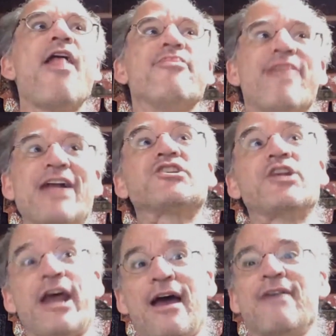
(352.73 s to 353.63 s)
that's
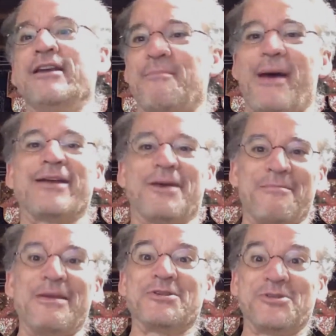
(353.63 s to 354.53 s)
going to have an impact
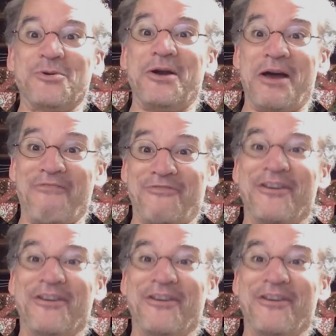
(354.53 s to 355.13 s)
on me soon enough.